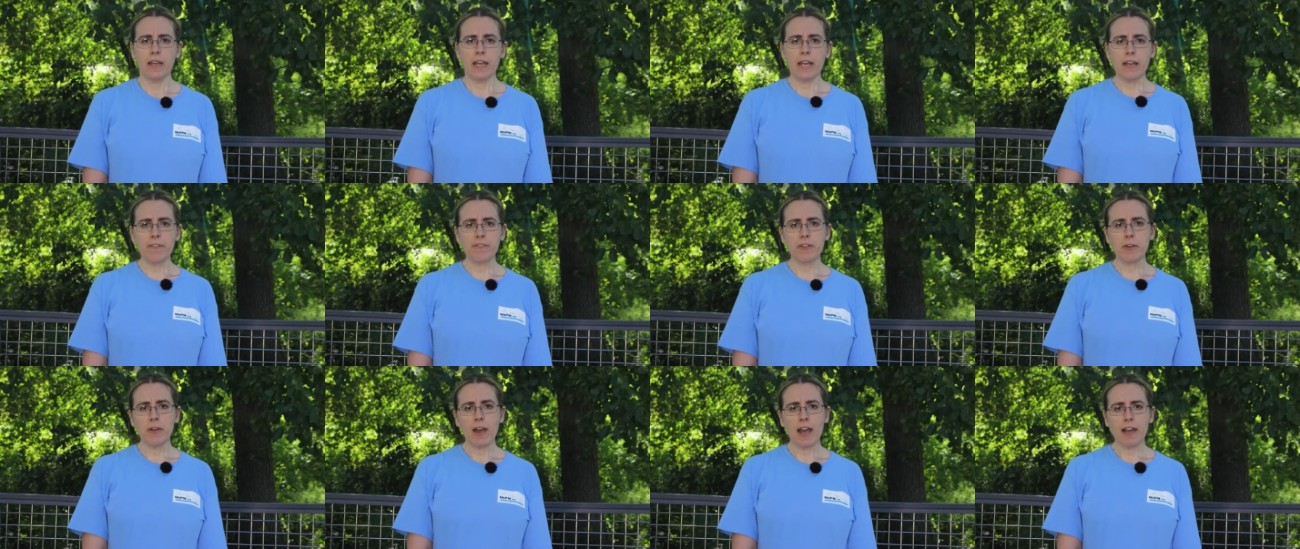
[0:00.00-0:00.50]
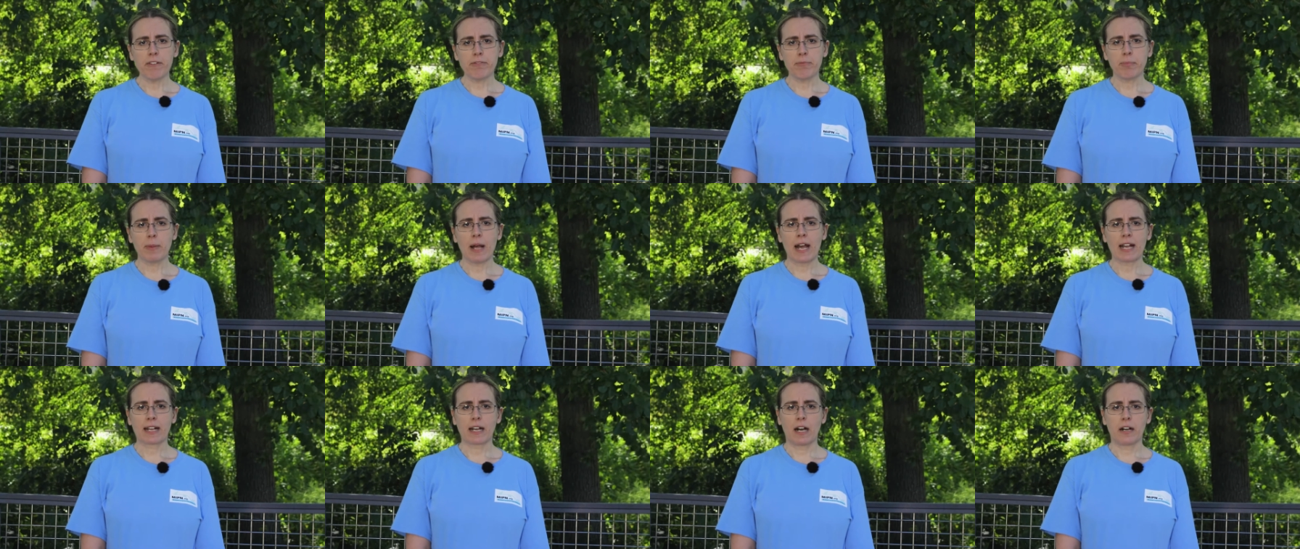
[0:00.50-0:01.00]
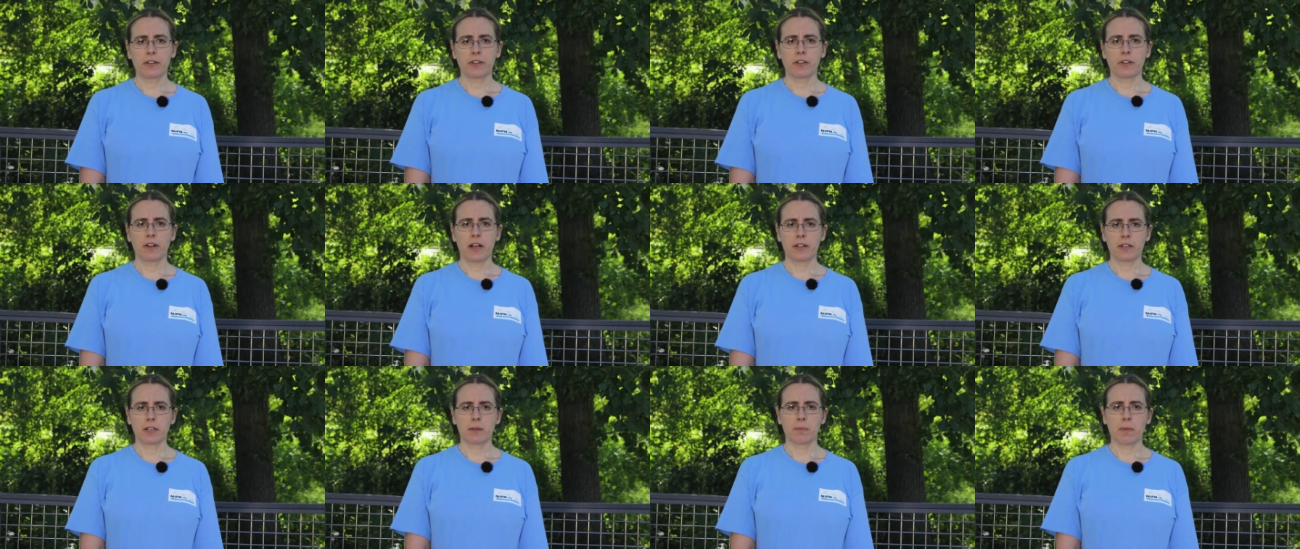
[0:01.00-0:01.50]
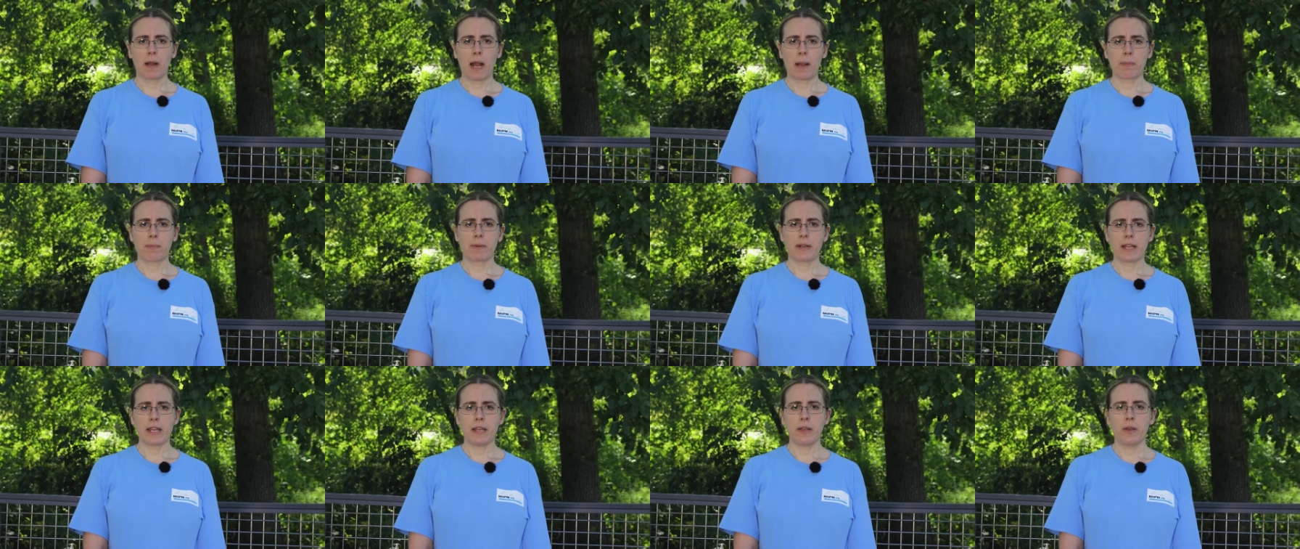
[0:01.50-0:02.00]
If you have black alder on your
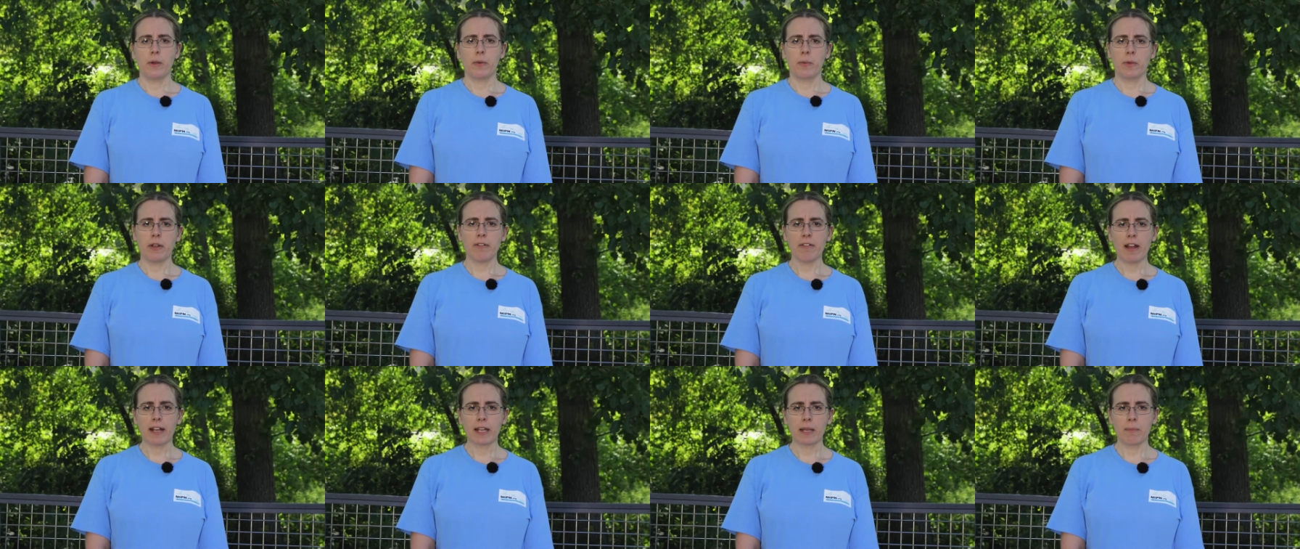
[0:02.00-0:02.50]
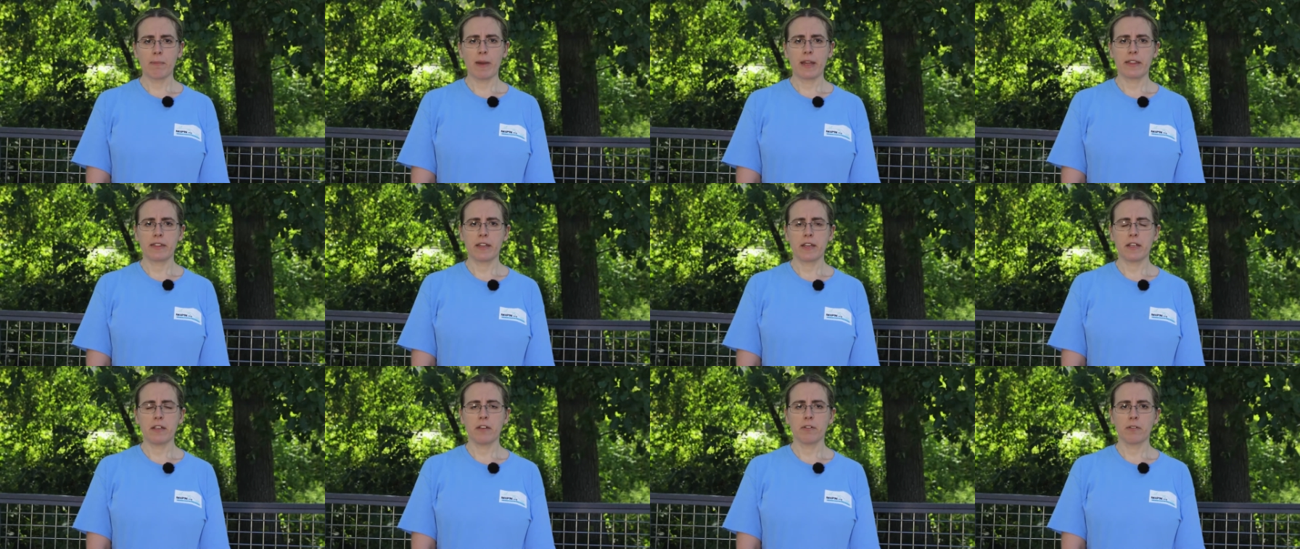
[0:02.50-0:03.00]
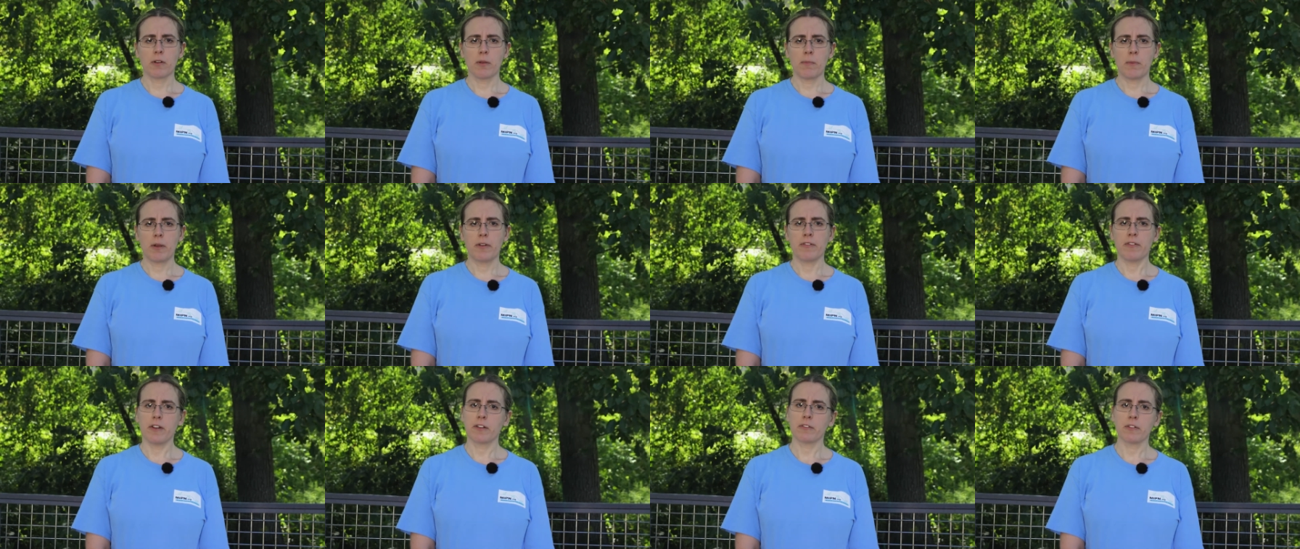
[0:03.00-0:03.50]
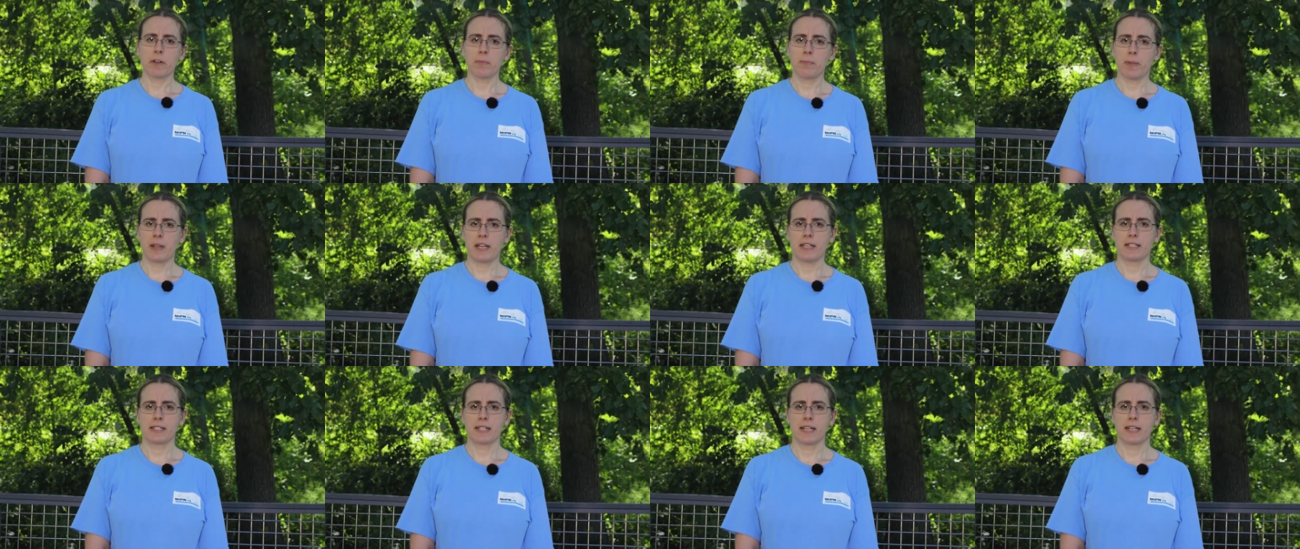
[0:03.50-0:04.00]
property, we recommend that you remove and
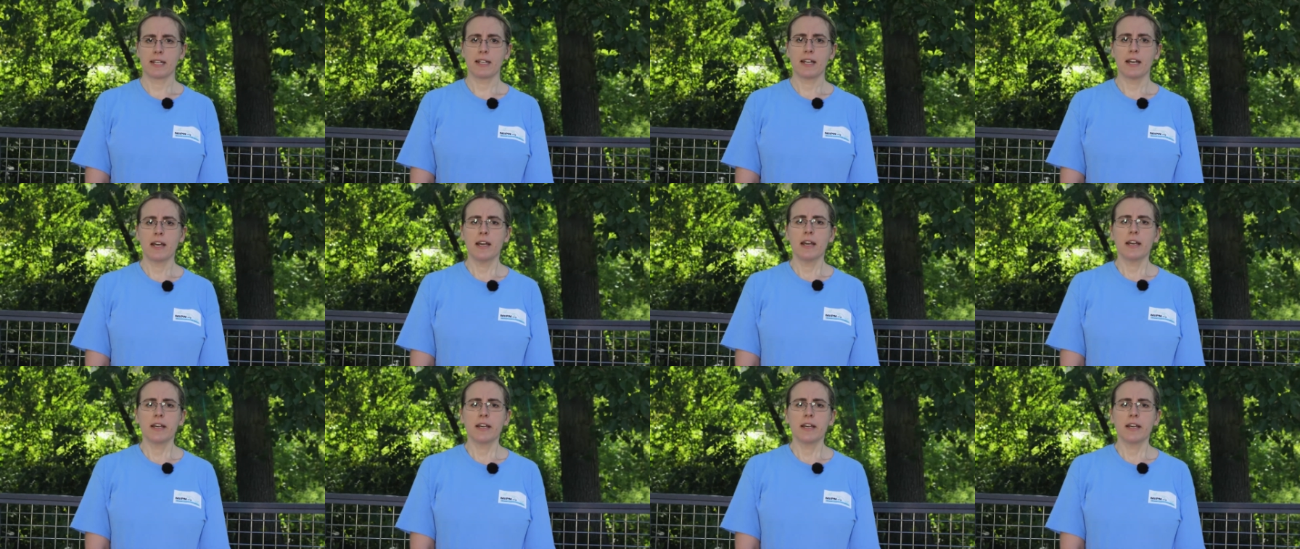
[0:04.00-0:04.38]
replace it,